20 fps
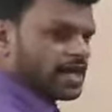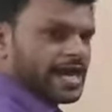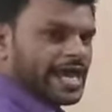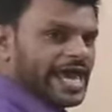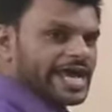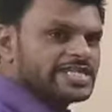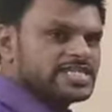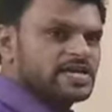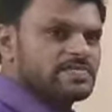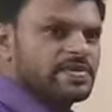
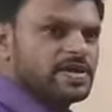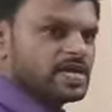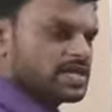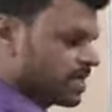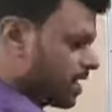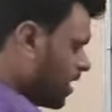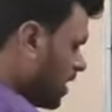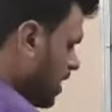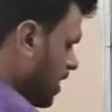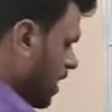exhibit
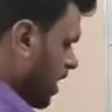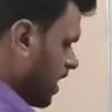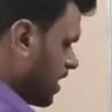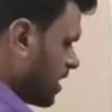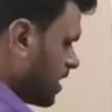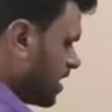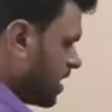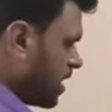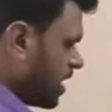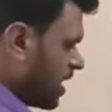
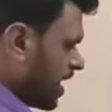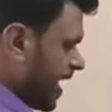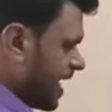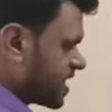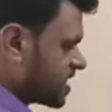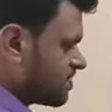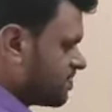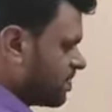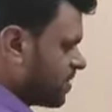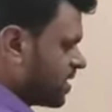
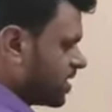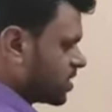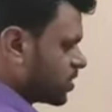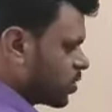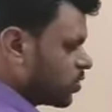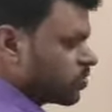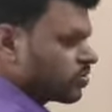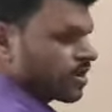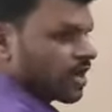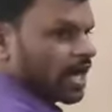
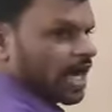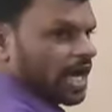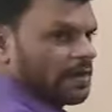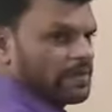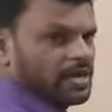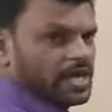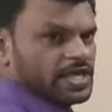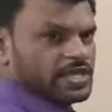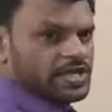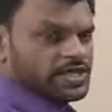dsp2
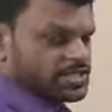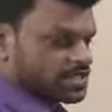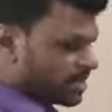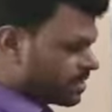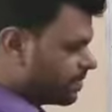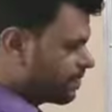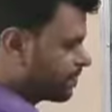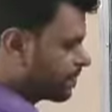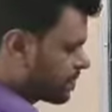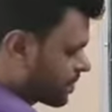hybridization.
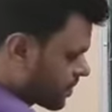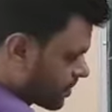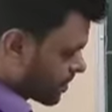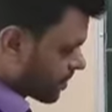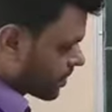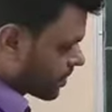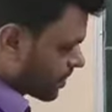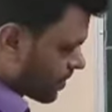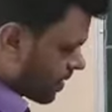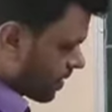
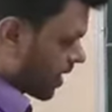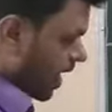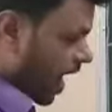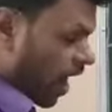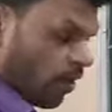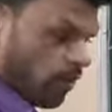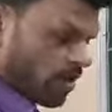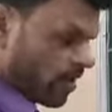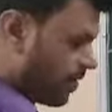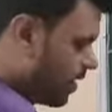
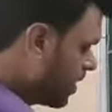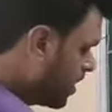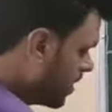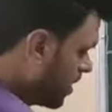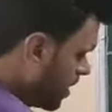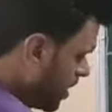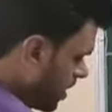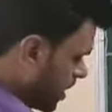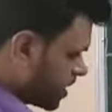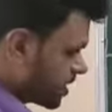However,
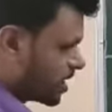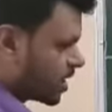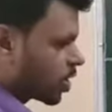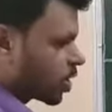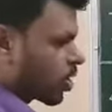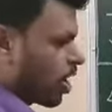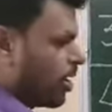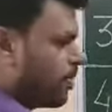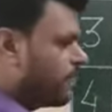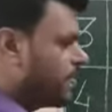the
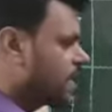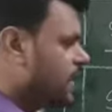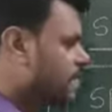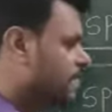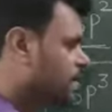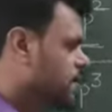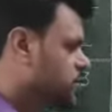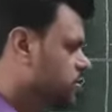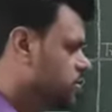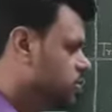copper
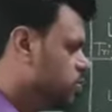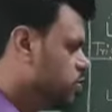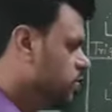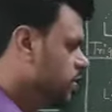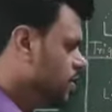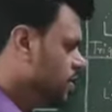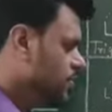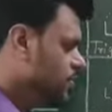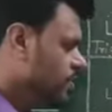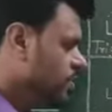plus 2
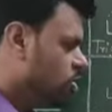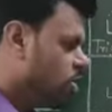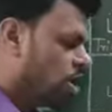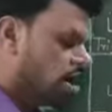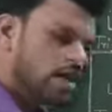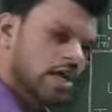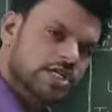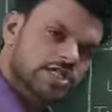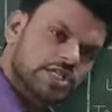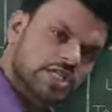with
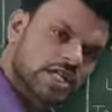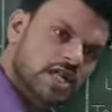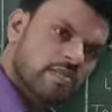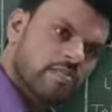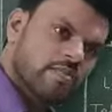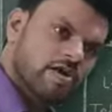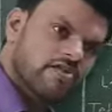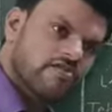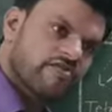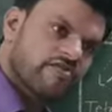coordination number